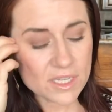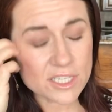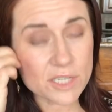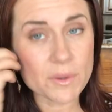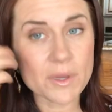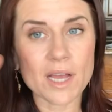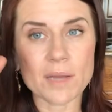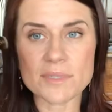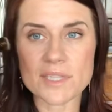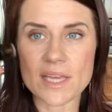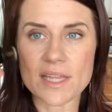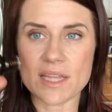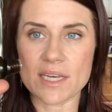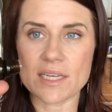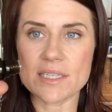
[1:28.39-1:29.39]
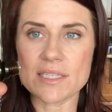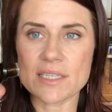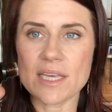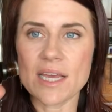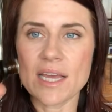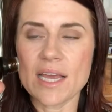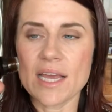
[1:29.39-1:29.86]
So it comes like this,
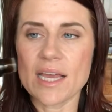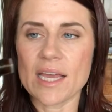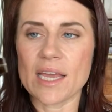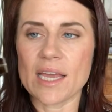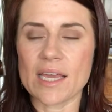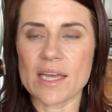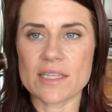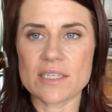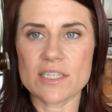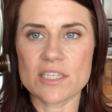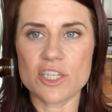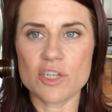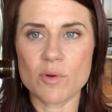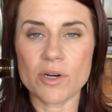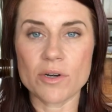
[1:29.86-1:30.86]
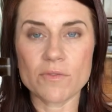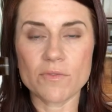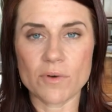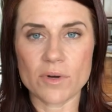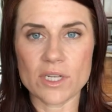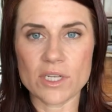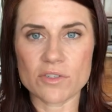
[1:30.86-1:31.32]
and this is
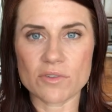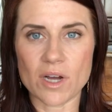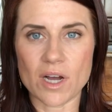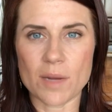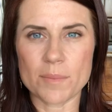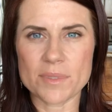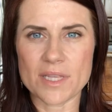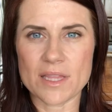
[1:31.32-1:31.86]
240 drops.